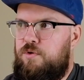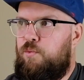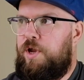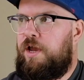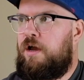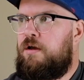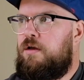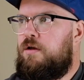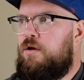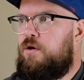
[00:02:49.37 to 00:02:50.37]
We
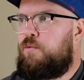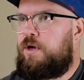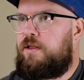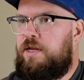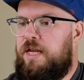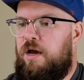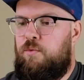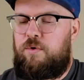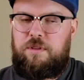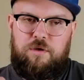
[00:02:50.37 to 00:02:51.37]
cleaned
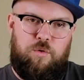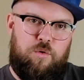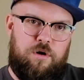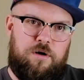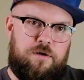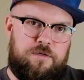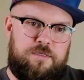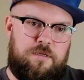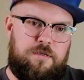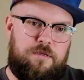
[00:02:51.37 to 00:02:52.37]
out one of the
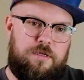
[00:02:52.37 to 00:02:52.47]
corners